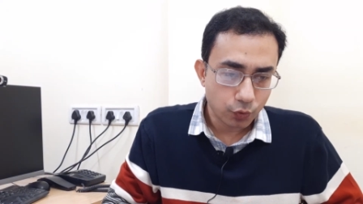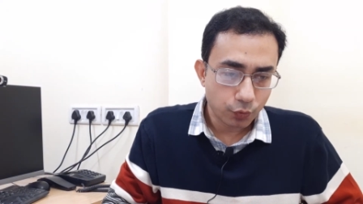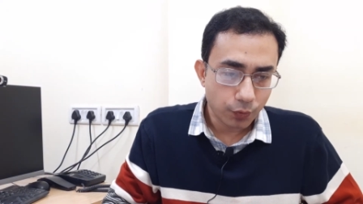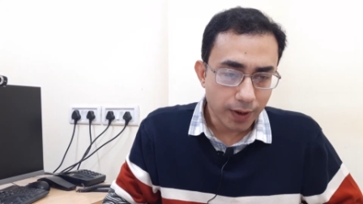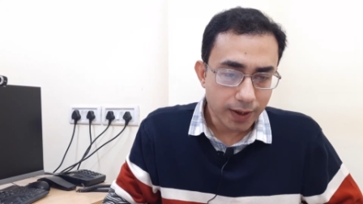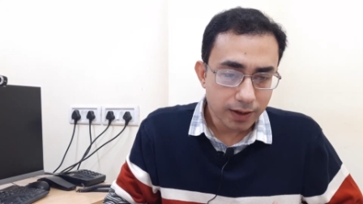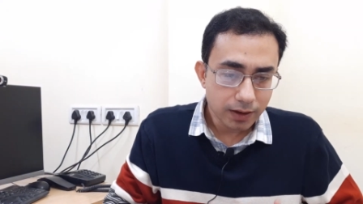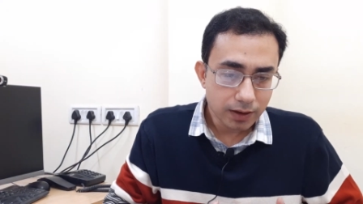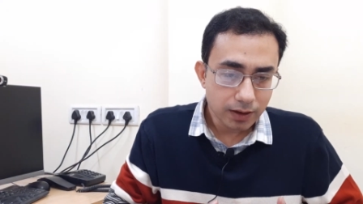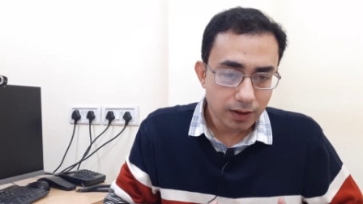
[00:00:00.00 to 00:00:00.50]

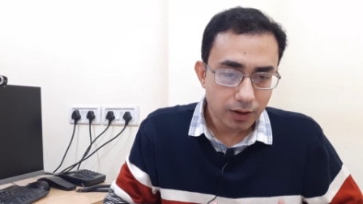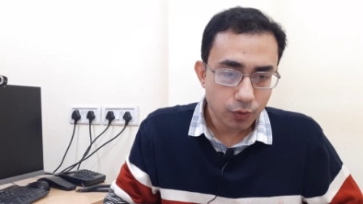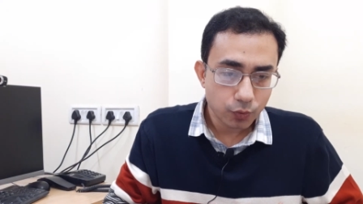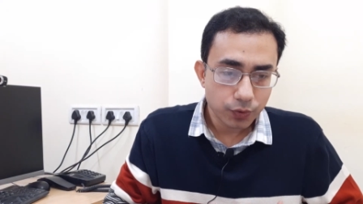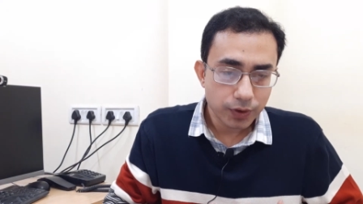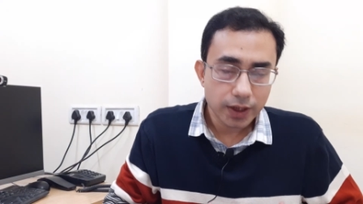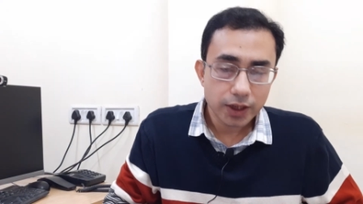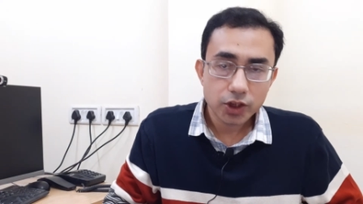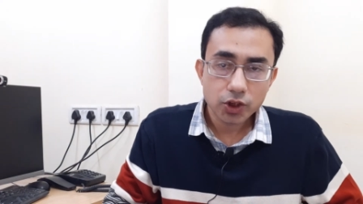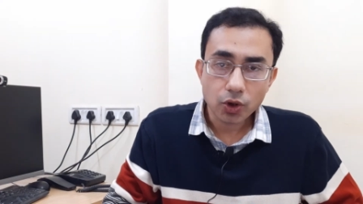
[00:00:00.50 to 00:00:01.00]
when
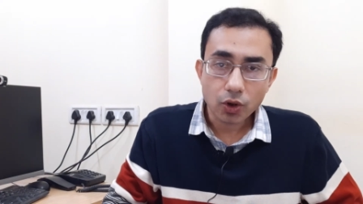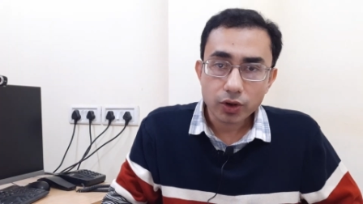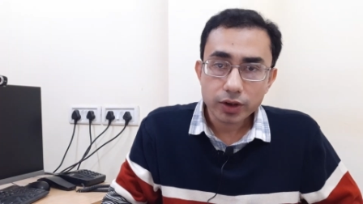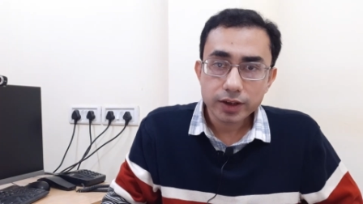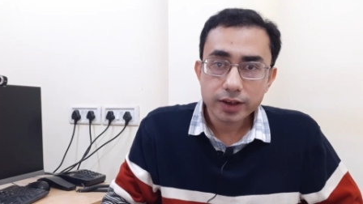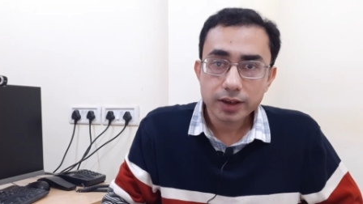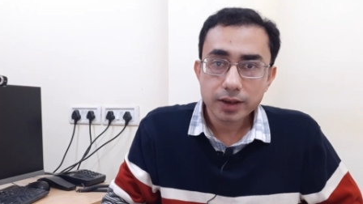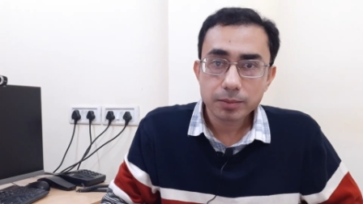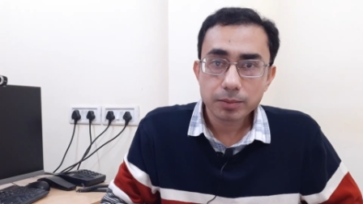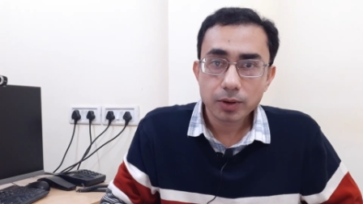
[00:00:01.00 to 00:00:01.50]
we are
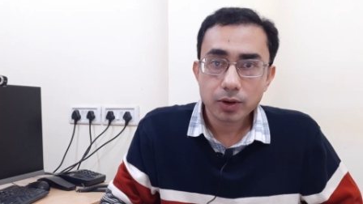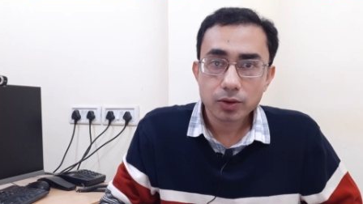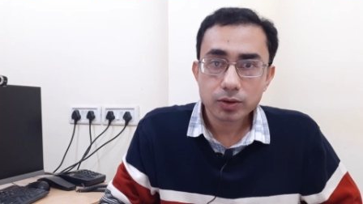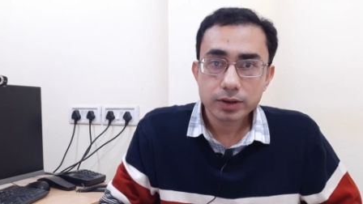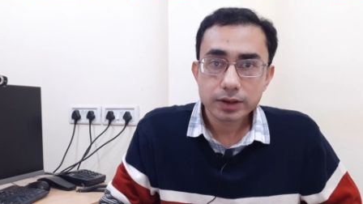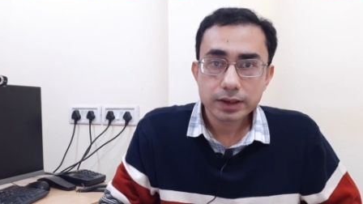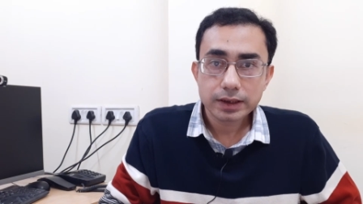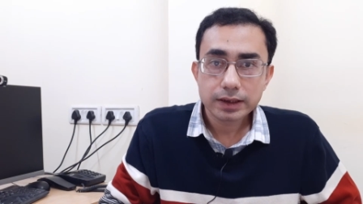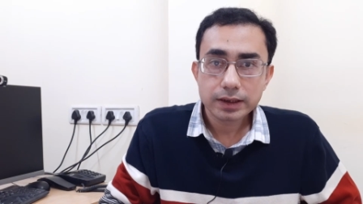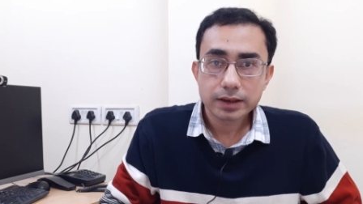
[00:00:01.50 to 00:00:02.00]
talking
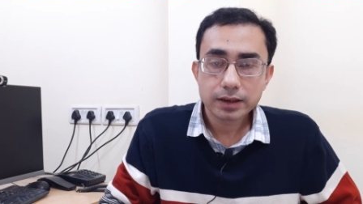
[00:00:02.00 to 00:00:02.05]
about